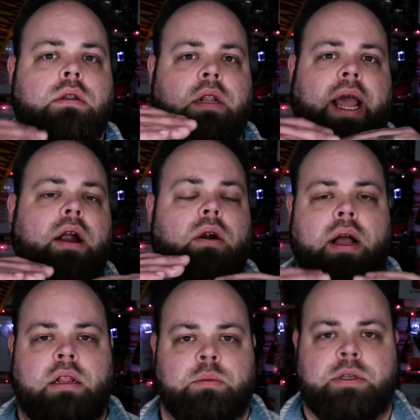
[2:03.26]
layer
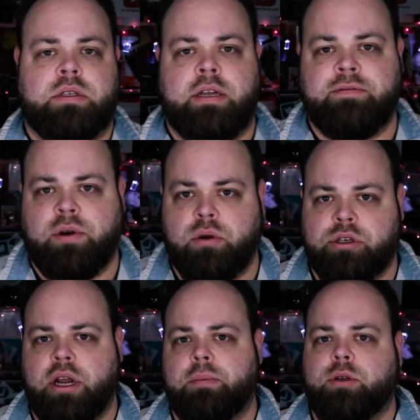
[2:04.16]
elements in
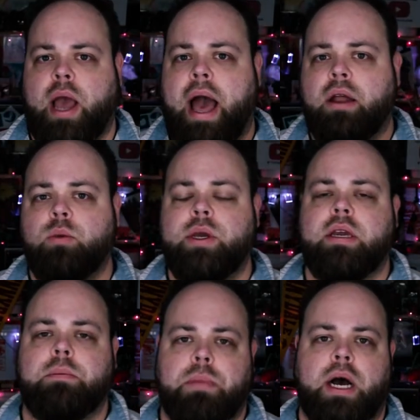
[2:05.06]
Photoshop. So how do we
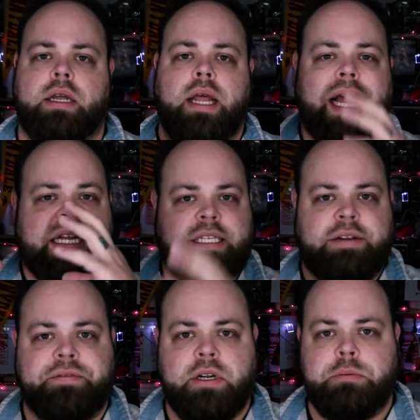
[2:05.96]
combine
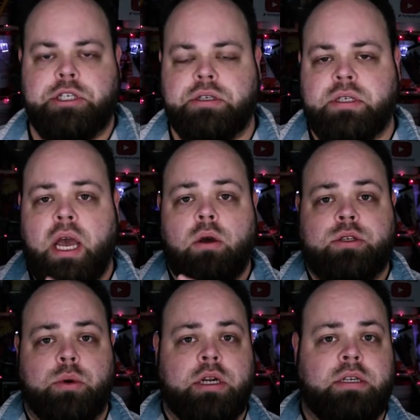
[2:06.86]
different images?
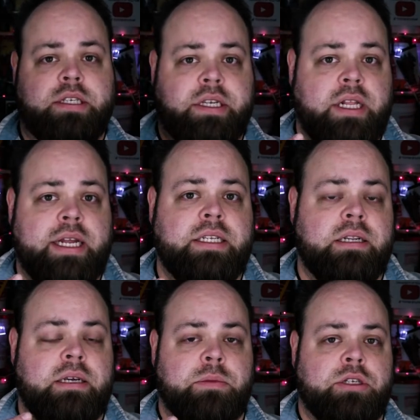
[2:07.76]
So we're gonna select
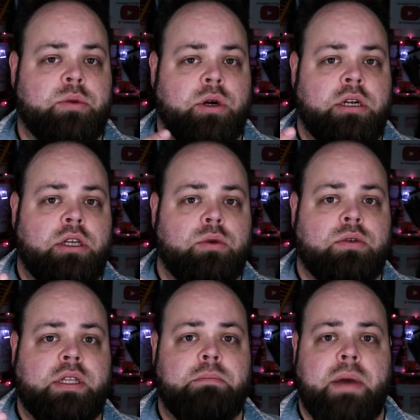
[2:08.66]
an image. We're gonna
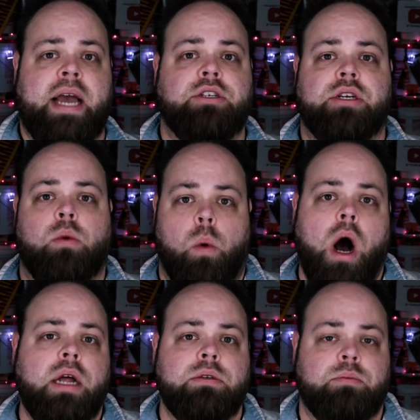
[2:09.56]
use the magic
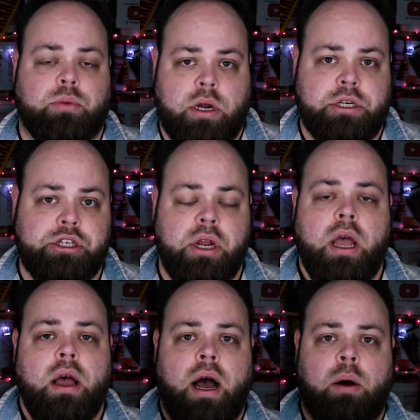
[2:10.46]
wand brush,
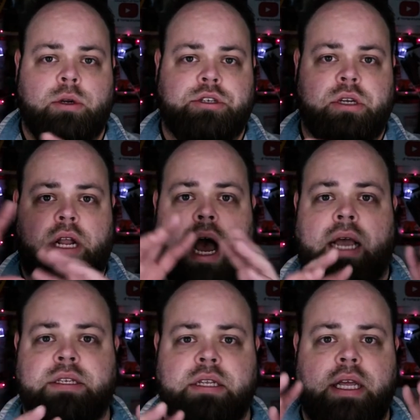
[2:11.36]
which is gonna
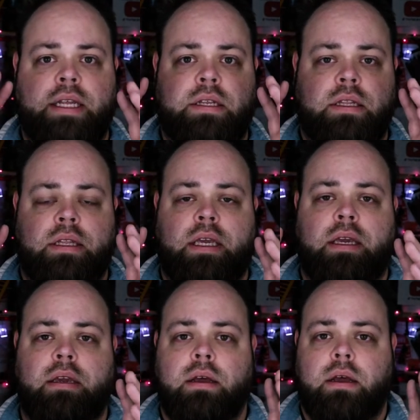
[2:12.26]
isolate
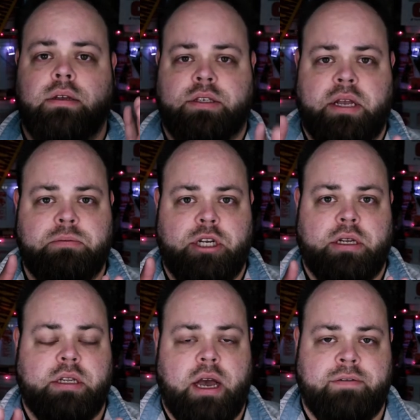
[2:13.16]
the
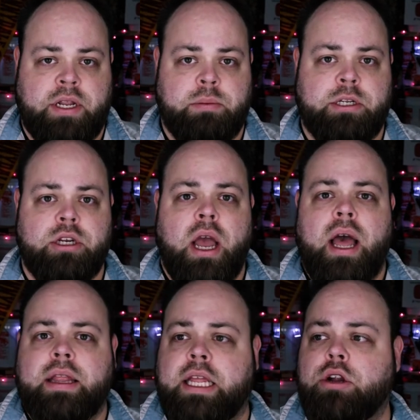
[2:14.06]
subject of an image.
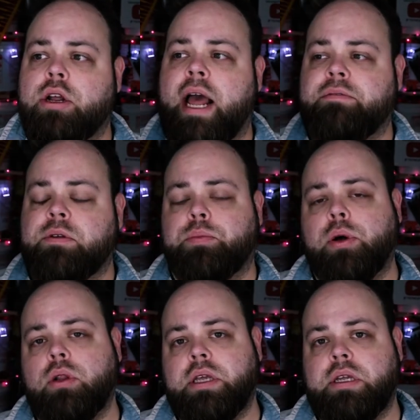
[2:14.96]
Then you're gonna have to
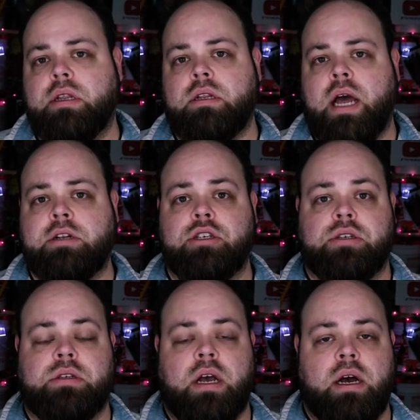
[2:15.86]
pull in not
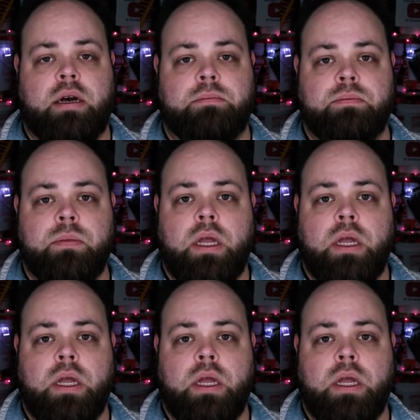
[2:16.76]
just the